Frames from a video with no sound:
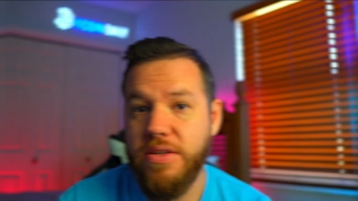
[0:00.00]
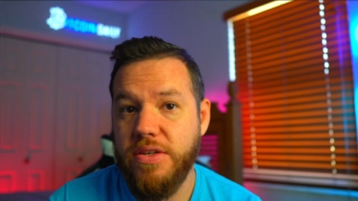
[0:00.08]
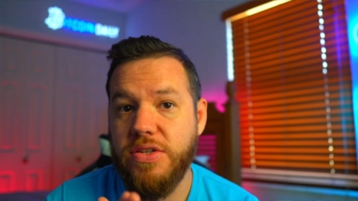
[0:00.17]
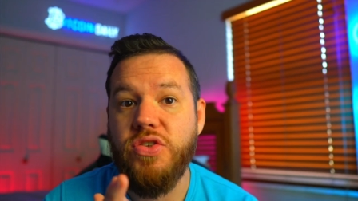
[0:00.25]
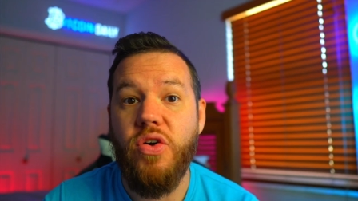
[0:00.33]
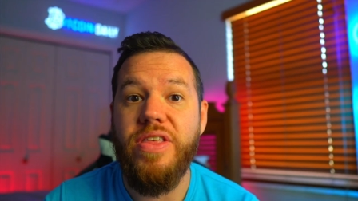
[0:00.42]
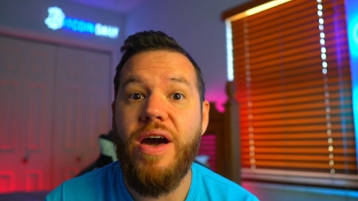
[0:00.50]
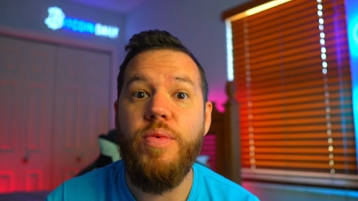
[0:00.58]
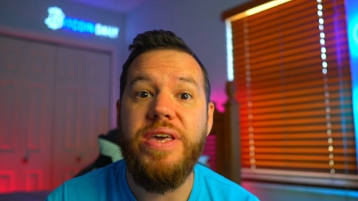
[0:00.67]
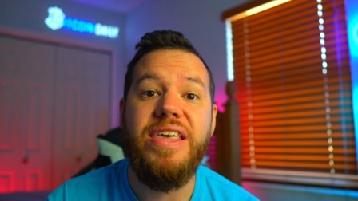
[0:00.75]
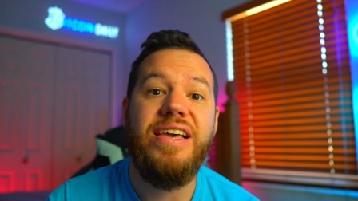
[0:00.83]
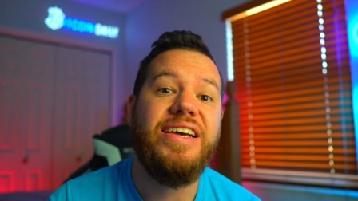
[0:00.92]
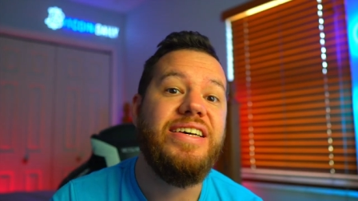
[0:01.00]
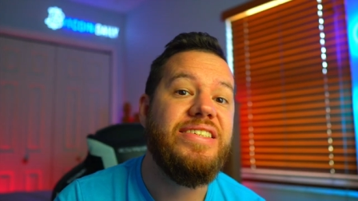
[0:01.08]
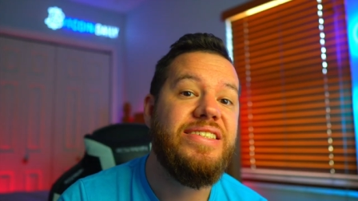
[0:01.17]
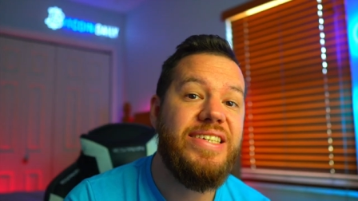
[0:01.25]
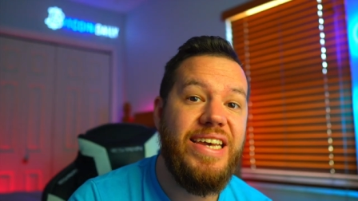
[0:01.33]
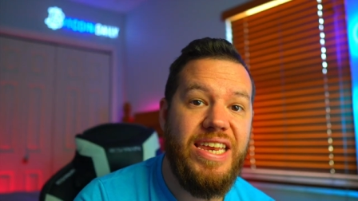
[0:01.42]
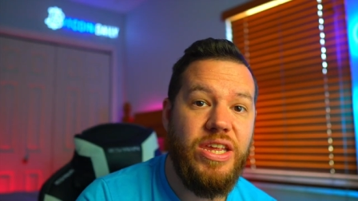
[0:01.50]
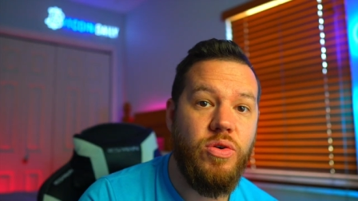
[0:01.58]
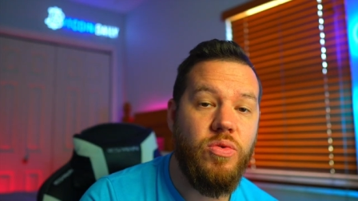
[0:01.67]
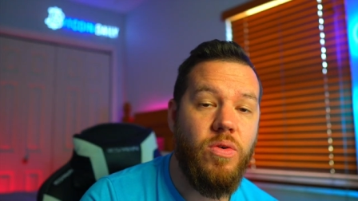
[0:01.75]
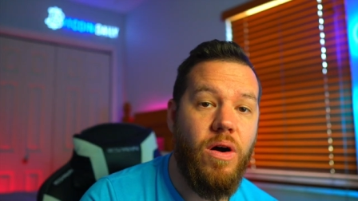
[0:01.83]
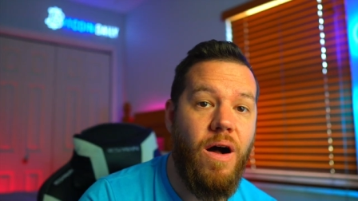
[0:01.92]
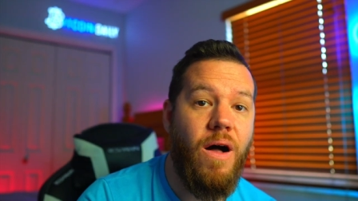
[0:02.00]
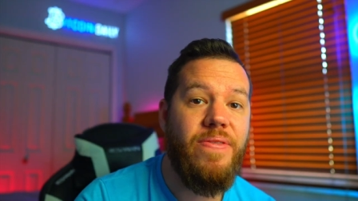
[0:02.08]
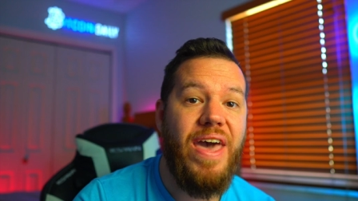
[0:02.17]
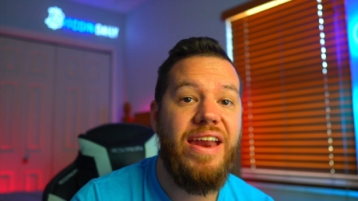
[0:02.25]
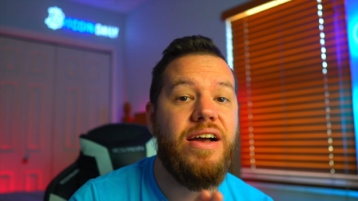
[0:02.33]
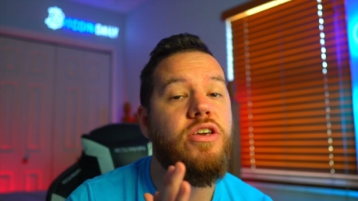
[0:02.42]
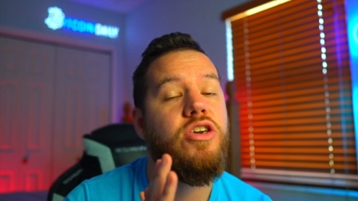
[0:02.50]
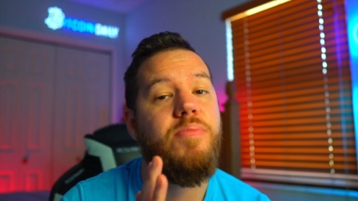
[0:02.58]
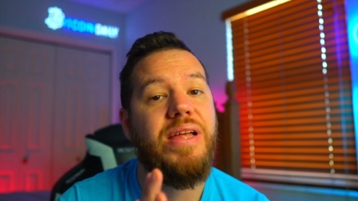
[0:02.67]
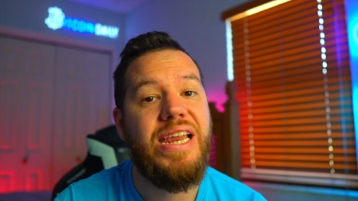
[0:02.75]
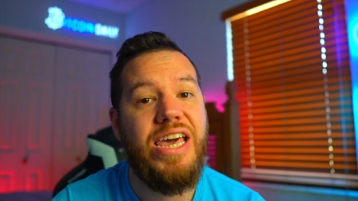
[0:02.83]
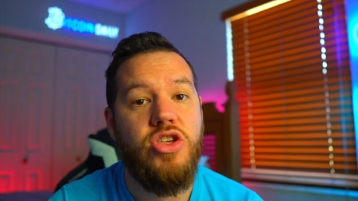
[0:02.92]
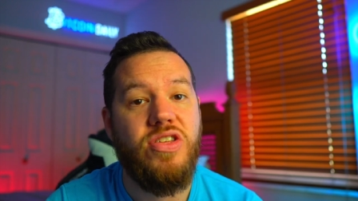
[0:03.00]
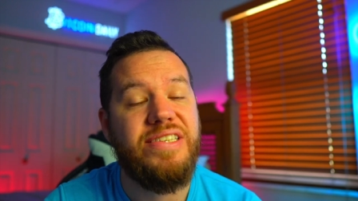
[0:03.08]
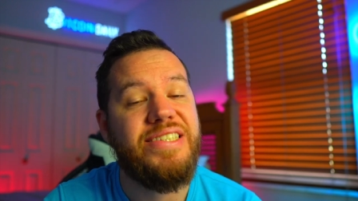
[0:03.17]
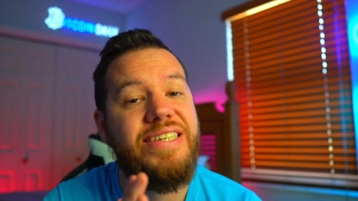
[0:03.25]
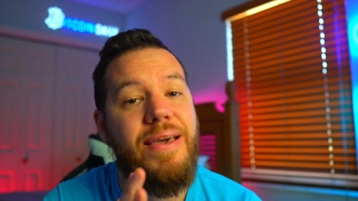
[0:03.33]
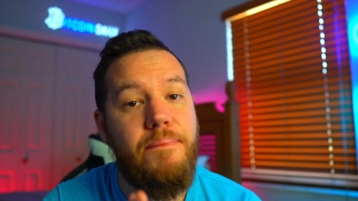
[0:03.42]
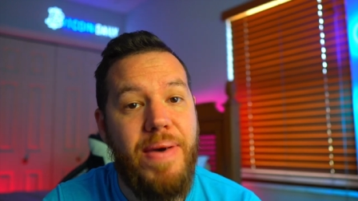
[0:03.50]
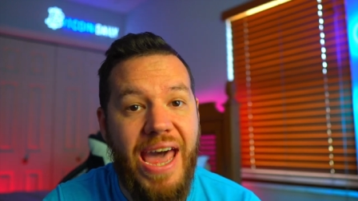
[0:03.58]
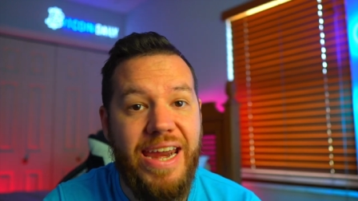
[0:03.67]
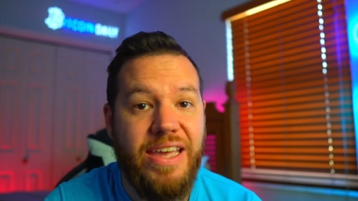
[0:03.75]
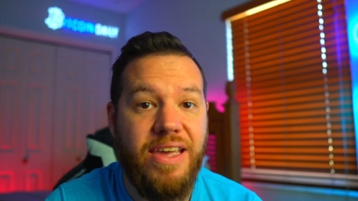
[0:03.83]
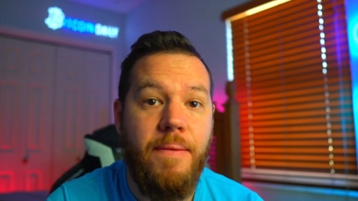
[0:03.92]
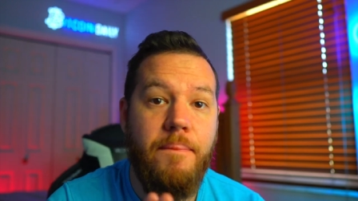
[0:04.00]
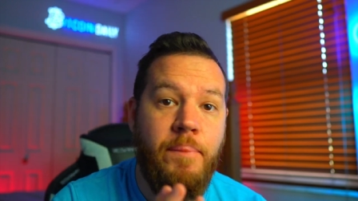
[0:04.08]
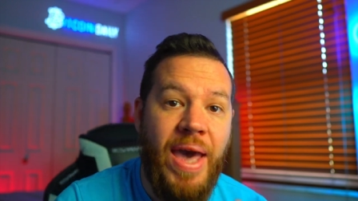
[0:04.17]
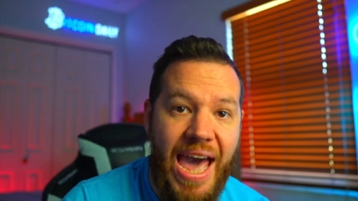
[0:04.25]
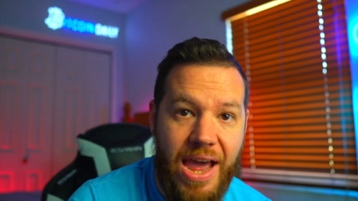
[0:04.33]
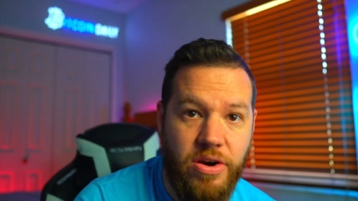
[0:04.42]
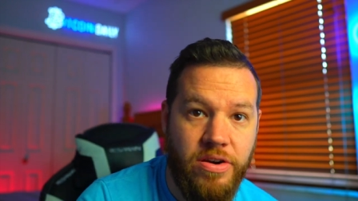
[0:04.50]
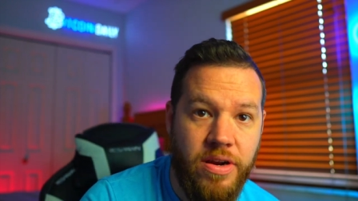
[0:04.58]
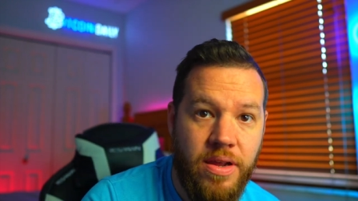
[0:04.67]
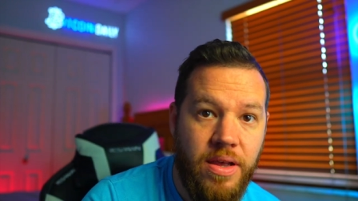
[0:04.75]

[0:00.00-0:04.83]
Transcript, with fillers: so that we can continue on that accumulation schematic pattern.